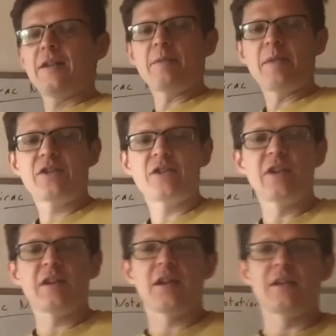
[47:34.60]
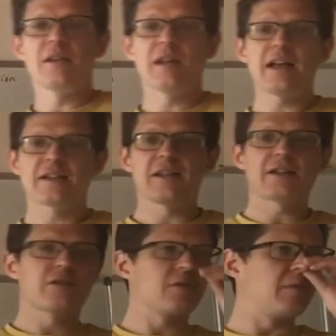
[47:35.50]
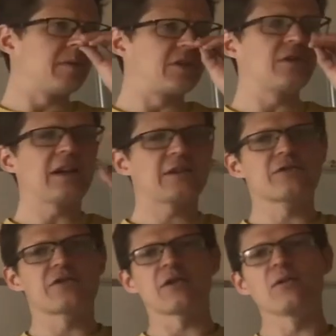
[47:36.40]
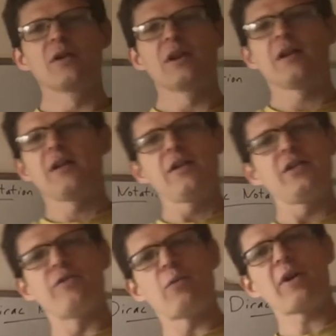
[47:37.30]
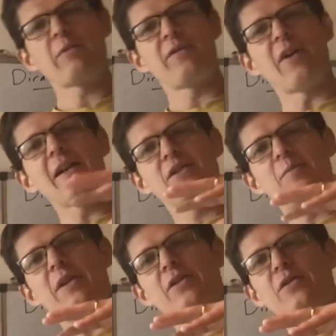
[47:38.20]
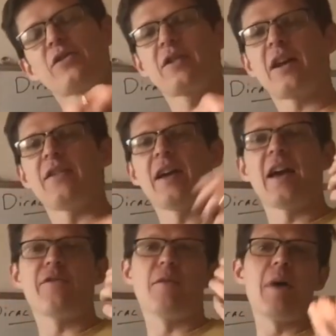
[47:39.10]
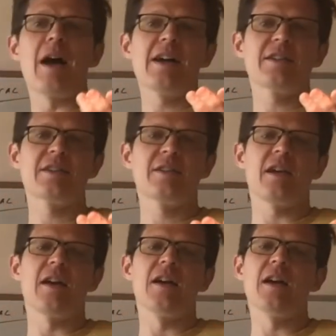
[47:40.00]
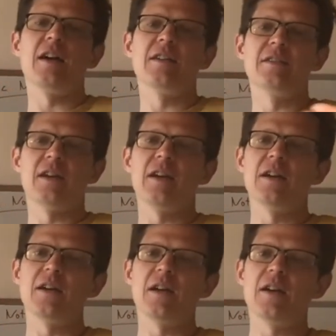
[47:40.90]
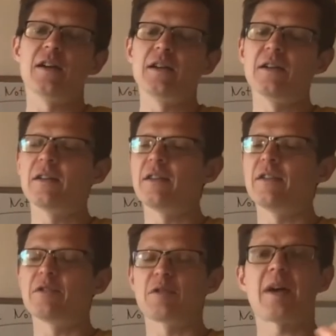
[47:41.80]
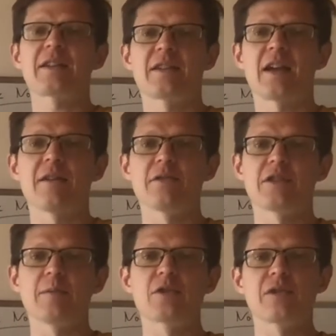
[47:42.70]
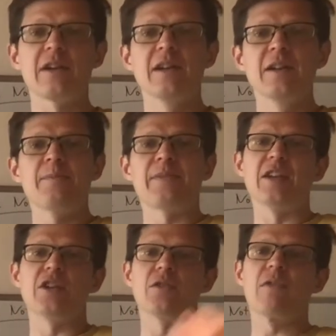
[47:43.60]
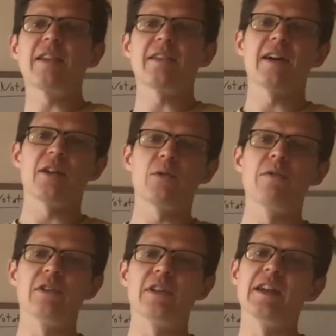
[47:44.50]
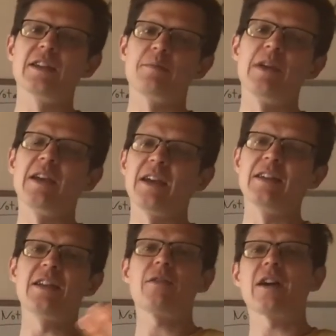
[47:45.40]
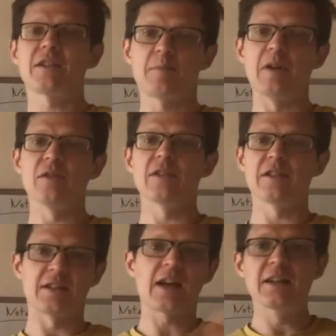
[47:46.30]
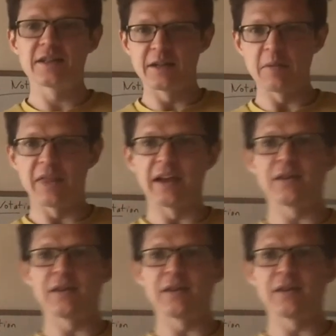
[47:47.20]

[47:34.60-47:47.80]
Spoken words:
I mentioned in the last lecture, or maybe 2 lectures ago, you know, if you're working with vial spinners and they have a mass that respects the chiral symmetry, then you can write that equivalently as being a Dirac spinner. It's exactly the same thing.